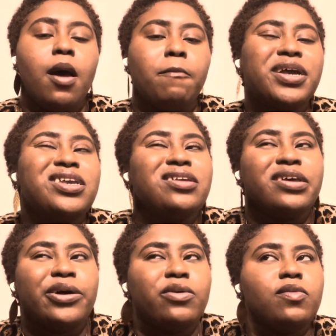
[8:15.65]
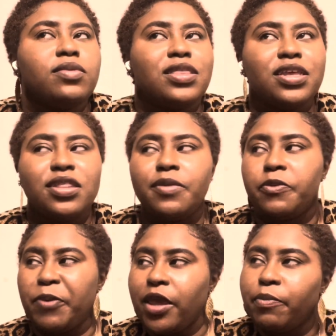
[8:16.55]
But you know, the, the
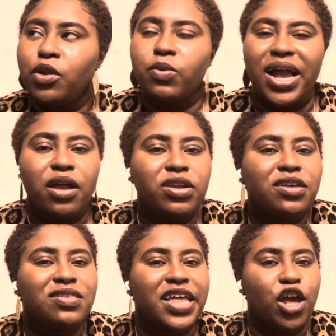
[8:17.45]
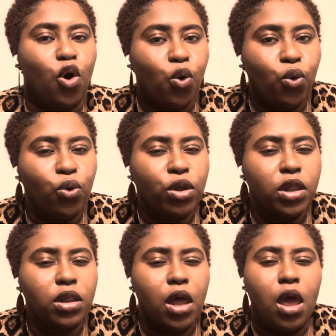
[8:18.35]
people around us, they
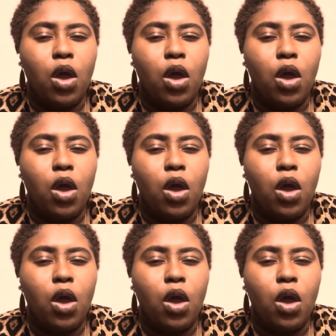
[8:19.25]
cool.